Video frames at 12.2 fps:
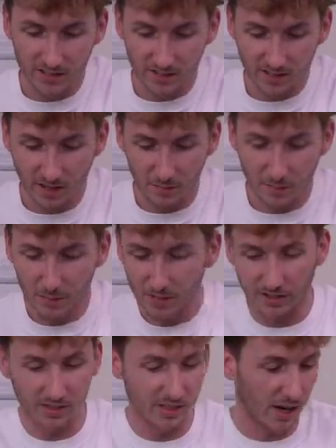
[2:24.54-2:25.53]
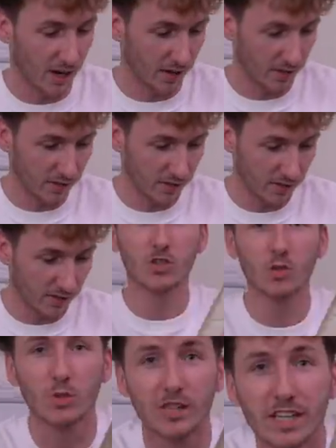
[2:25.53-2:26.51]
didn't send me Balenciagas.
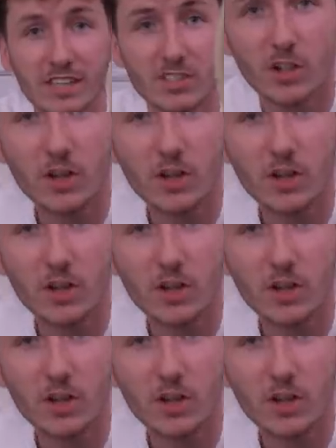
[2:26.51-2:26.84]
Dude, these